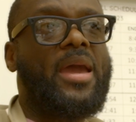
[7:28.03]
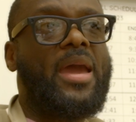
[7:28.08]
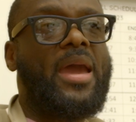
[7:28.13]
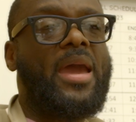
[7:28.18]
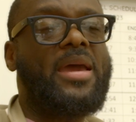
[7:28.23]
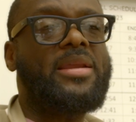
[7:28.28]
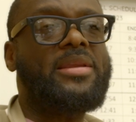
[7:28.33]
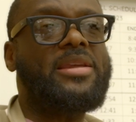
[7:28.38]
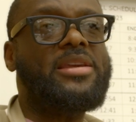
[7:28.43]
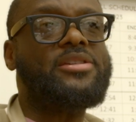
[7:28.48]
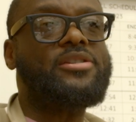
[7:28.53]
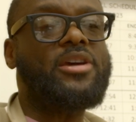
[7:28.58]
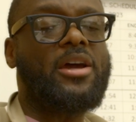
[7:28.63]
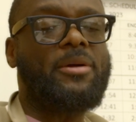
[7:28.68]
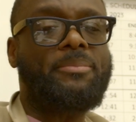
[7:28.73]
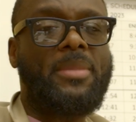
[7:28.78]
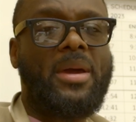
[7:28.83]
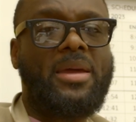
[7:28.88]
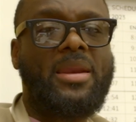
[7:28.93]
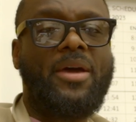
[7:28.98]
And these
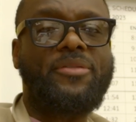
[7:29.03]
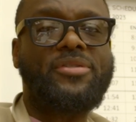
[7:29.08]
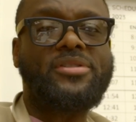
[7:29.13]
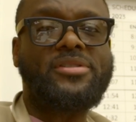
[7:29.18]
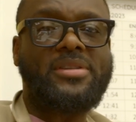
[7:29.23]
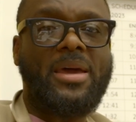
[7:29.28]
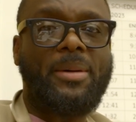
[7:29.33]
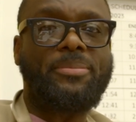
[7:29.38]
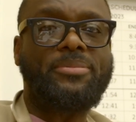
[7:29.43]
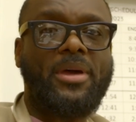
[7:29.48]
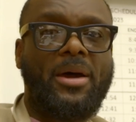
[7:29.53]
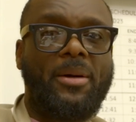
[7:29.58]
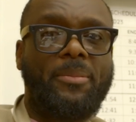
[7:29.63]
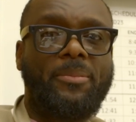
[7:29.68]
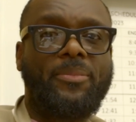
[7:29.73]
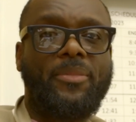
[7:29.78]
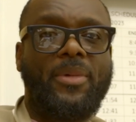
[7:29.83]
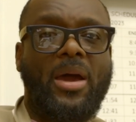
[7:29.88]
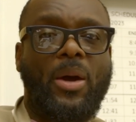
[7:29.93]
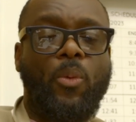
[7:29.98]
young men have stepped up.
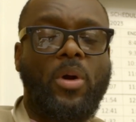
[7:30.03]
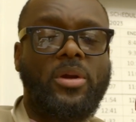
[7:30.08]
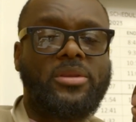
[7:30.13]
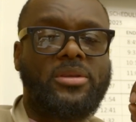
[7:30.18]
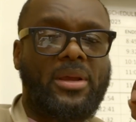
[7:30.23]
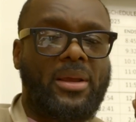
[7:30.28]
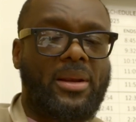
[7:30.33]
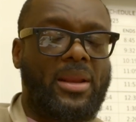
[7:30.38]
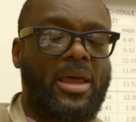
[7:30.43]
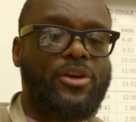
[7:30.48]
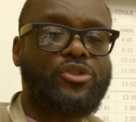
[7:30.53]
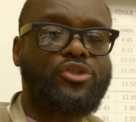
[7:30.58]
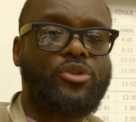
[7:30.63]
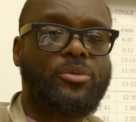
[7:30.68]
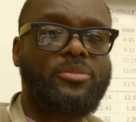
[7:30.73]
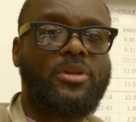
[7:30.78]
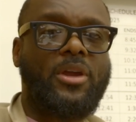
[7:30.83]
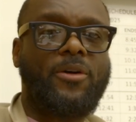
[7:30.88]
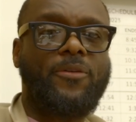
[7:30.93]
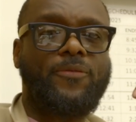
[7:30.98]
I walked to the
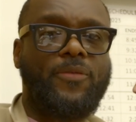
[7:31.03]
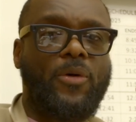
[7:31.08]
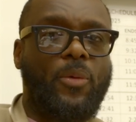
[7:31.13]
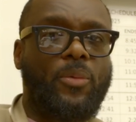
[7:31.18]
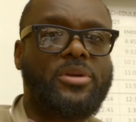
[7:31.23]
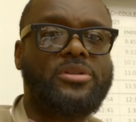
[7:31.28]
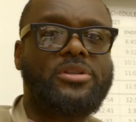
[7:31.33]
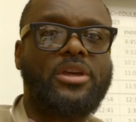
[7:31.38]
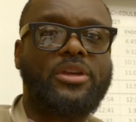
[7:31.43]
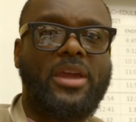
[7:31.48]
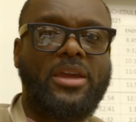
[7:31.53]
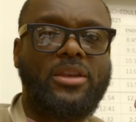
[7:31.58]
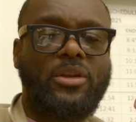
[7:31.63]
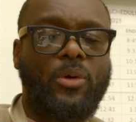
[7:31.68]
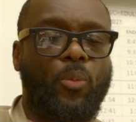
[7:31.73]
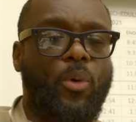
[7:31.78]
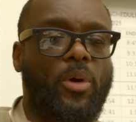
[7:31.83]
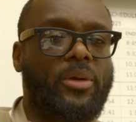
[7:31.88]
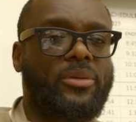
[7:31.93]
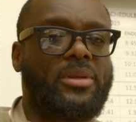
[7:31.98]
classroom, they're focused, they get the
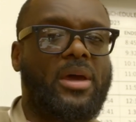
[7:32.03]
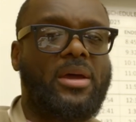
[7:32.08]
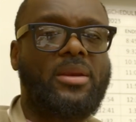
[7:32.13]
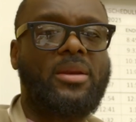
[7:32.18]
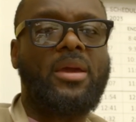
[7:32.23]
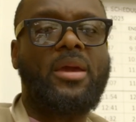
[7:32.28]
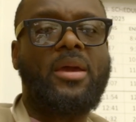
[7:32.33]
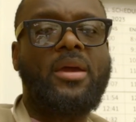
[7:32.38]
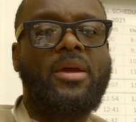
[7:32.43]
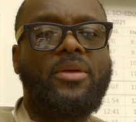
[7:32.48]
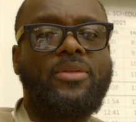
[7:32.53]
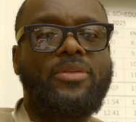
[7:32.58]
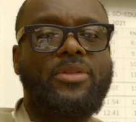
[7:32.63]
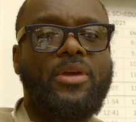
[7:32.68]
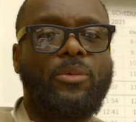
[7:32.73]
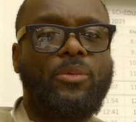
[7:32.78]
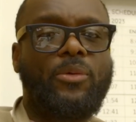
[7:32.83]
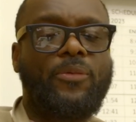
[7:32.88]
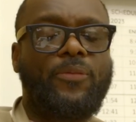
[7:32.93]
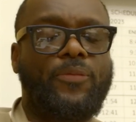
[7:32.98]
work done.
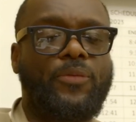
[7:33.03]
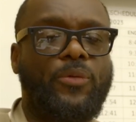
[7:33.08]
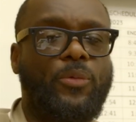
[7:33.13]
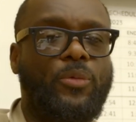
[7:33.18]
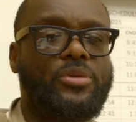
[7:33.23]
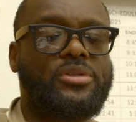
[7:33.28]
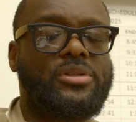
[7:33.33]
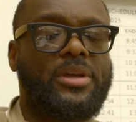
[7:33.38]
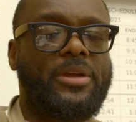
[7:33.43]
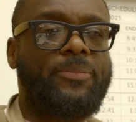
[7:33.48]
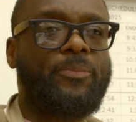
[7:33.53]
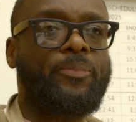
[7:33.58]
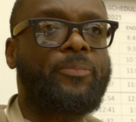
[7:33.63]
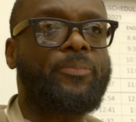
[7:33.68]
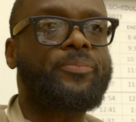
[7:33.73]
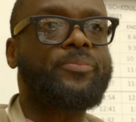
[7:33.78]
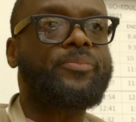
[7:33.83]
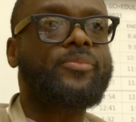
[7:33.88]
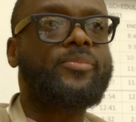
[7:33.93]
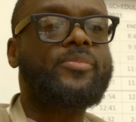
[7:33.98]
They're refusing
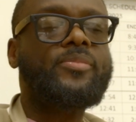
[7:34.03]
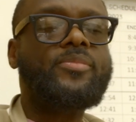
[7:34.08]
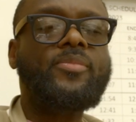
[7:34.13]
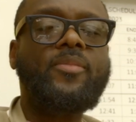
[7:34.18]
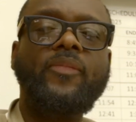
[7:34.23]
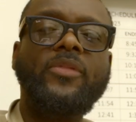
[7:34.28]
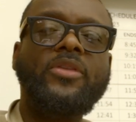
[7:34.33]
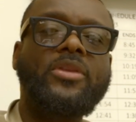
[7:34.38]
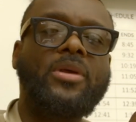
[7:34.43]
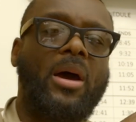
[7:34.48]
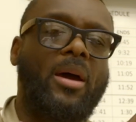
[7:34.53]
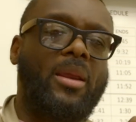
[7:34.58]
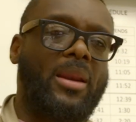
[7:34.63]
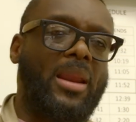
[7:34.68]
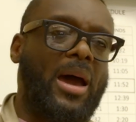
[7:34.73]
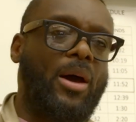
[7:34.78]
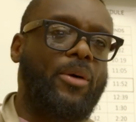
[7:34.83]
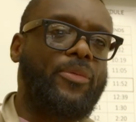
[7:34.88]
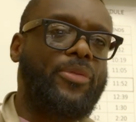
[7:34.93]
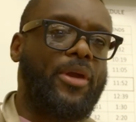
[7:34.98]
to
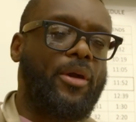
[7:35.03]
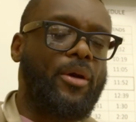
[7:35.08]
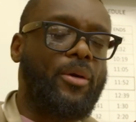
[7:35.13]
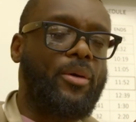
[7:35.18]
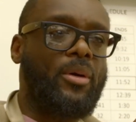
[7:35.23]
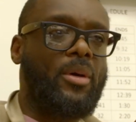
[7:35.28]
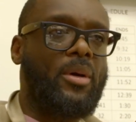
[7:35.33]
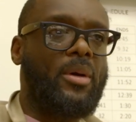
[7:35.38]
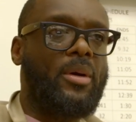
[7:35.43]
allow their